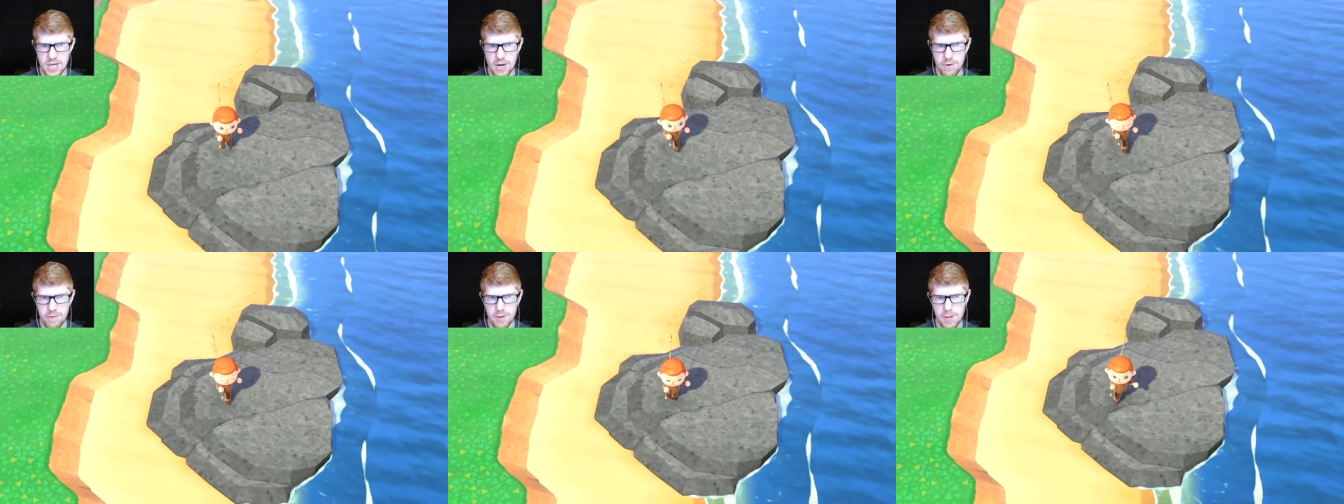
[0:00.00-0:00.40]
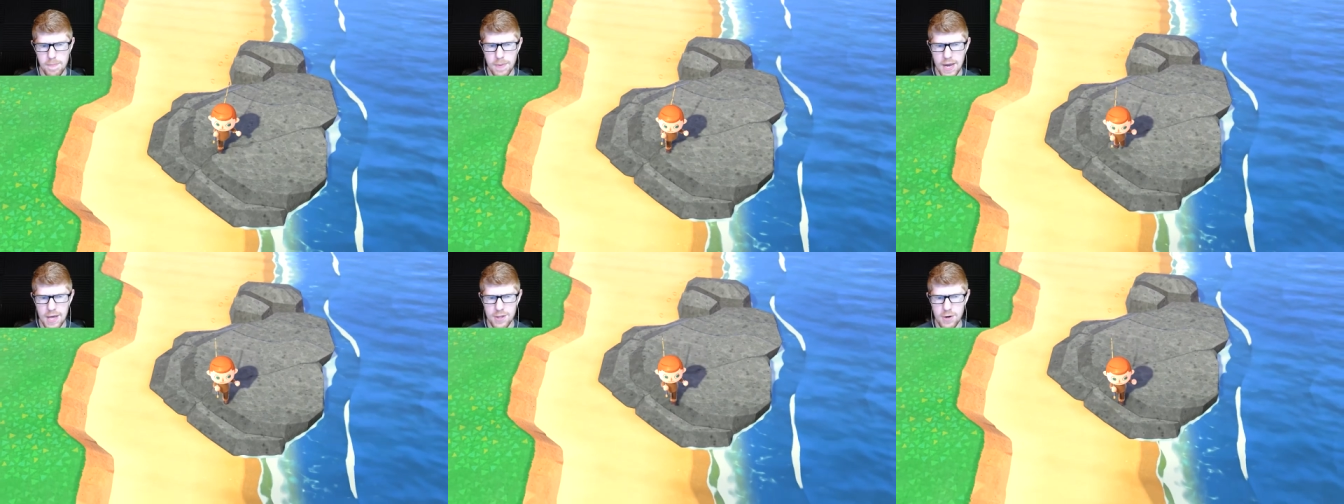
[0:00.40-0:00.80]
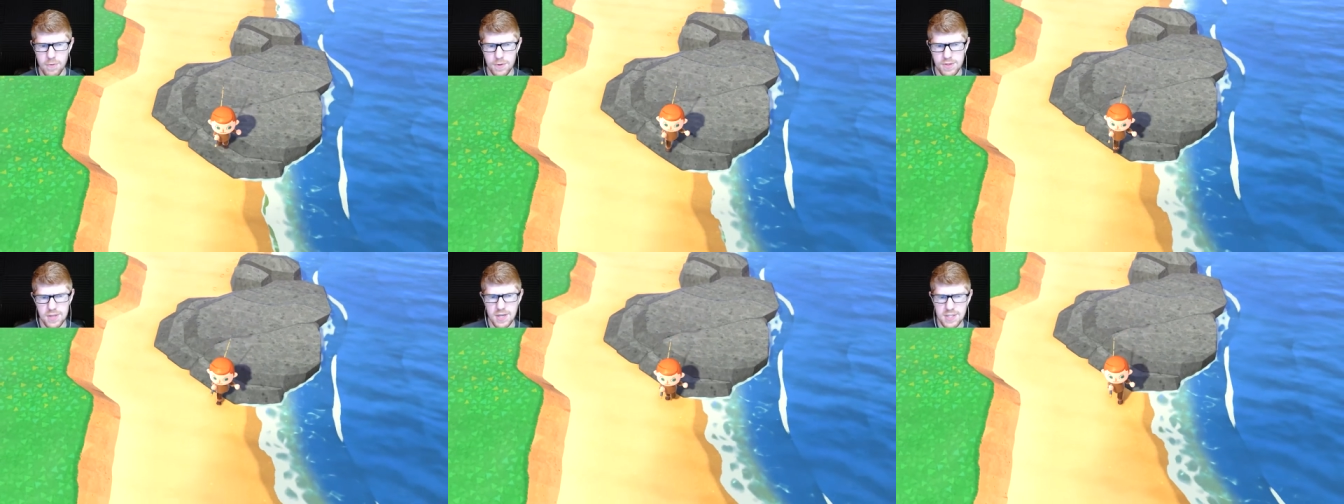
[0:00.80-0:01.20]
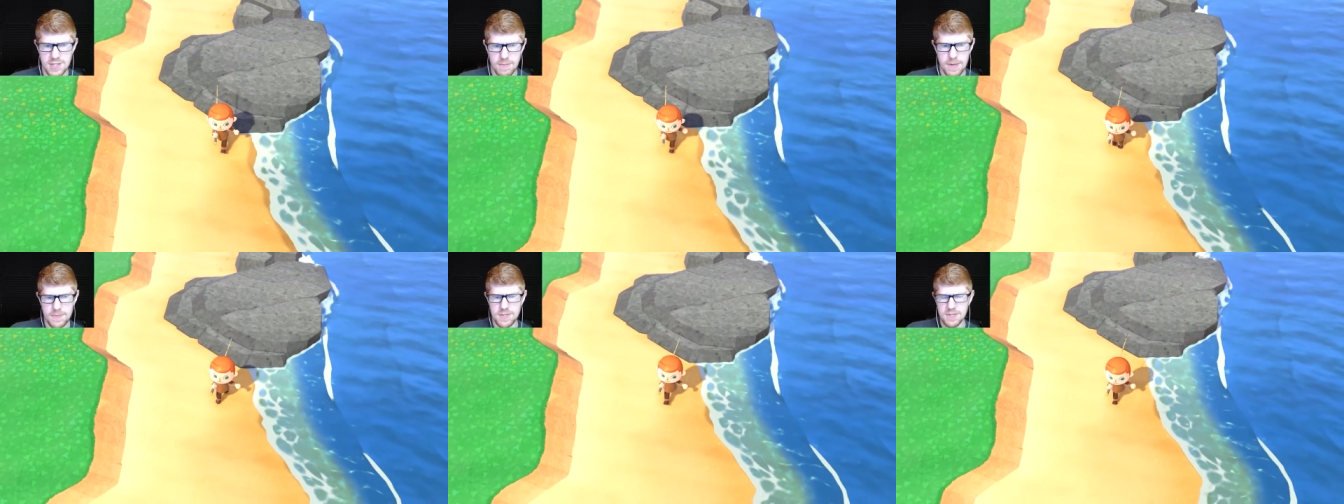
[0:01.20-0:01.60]
I don't really bother with the.
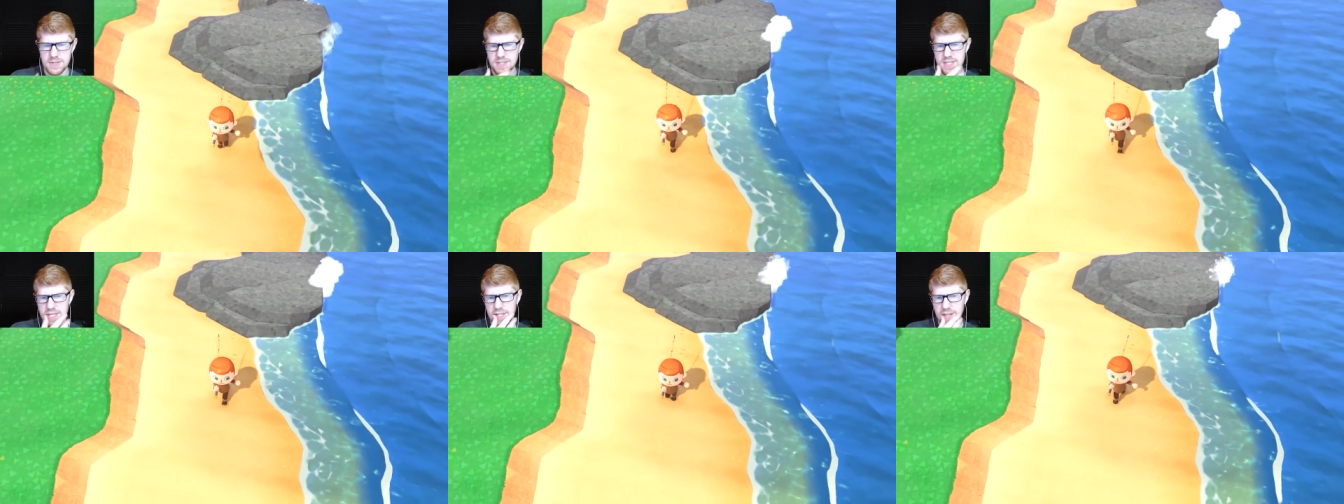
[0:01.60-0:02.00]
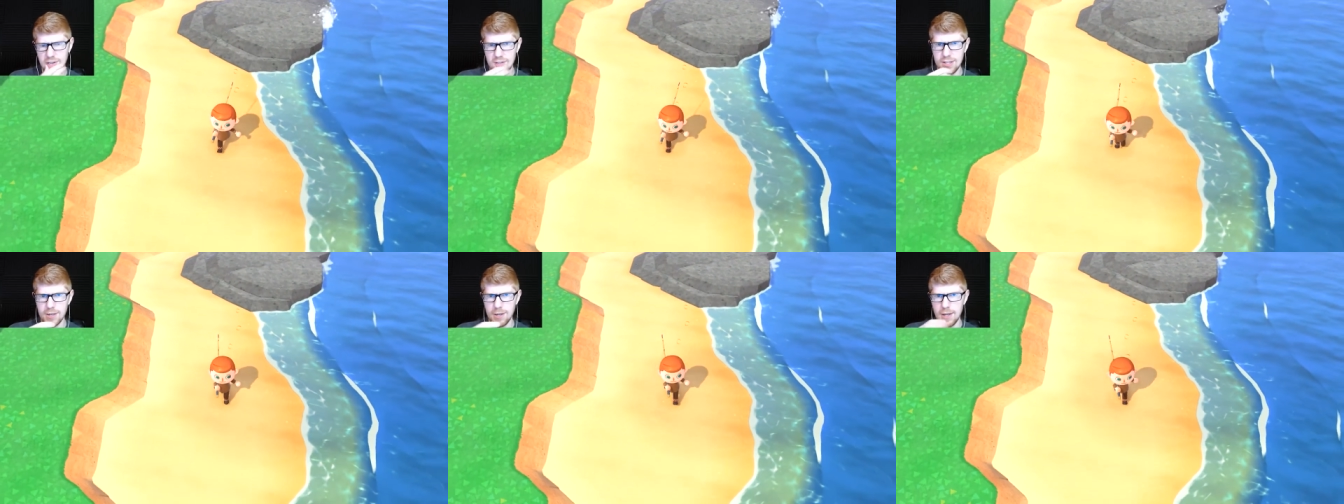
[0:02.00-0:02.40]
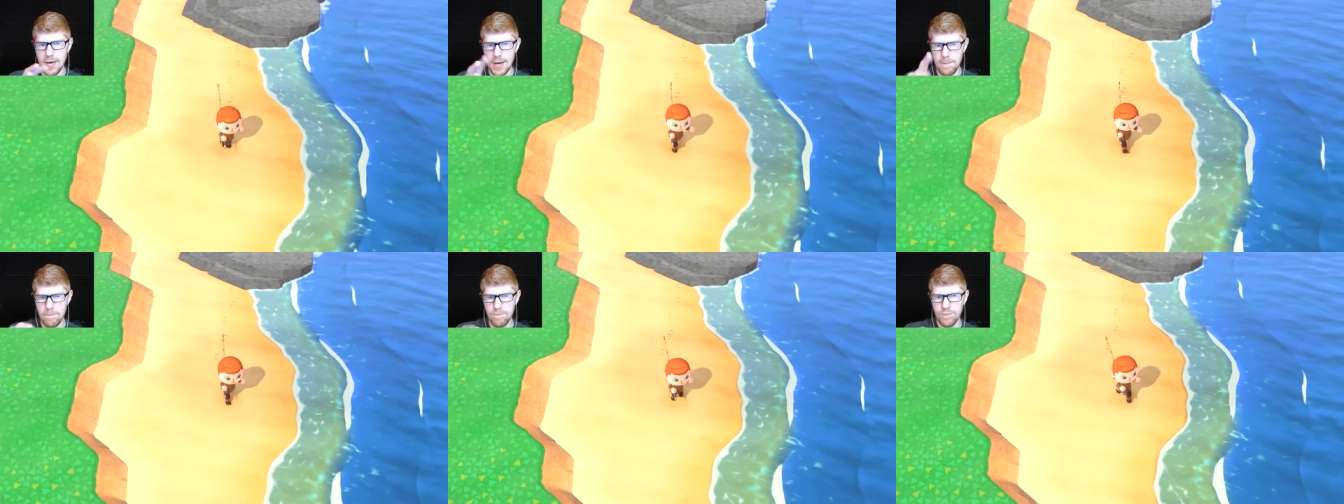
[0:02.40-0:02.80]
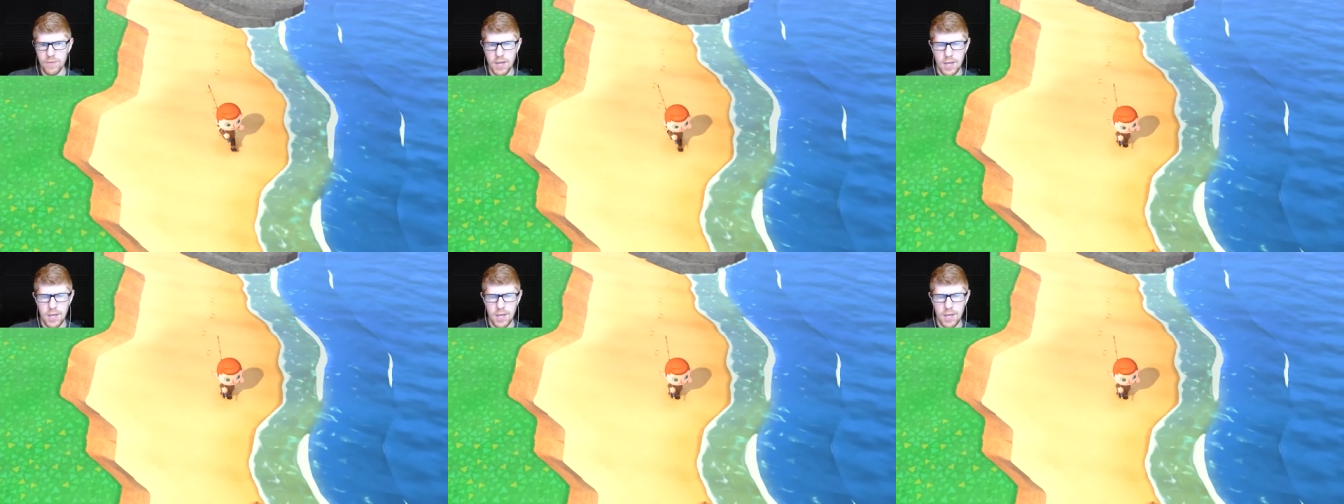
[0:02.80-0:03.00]
Sometimes you'll see like a little um